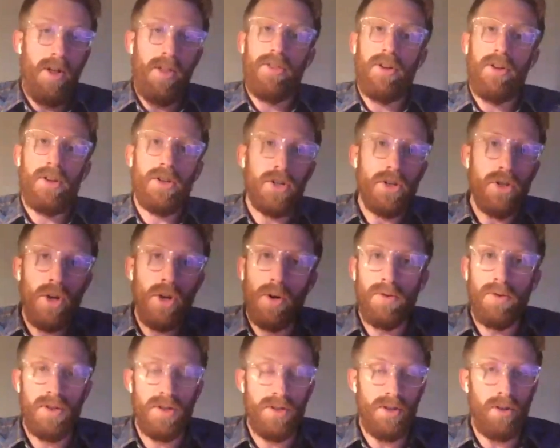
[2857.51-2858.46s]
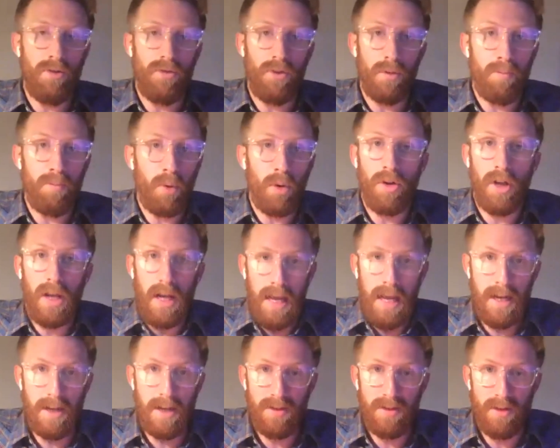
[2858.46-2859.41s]
There's no silver bullet
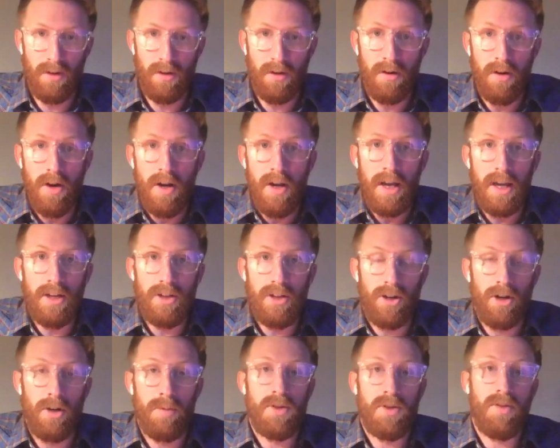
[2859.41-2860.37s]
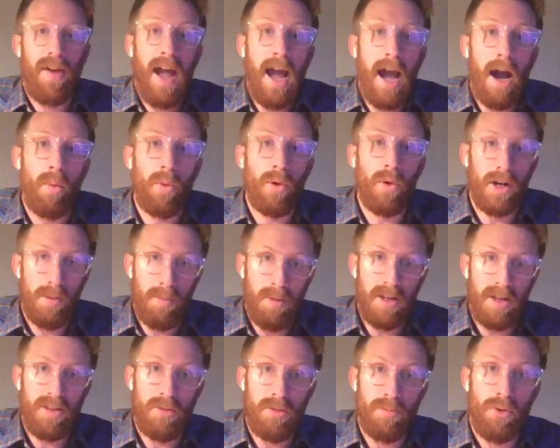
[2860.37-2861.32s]
answer in terms of how we're going to
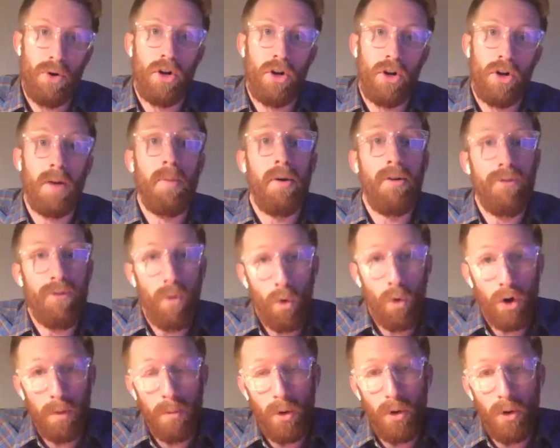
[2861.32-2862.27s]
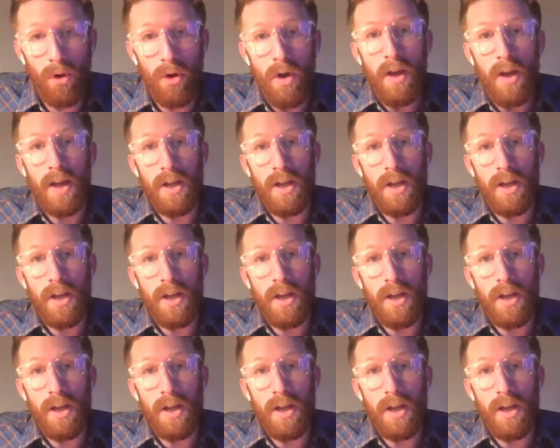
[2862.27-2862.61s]
make this program affordable.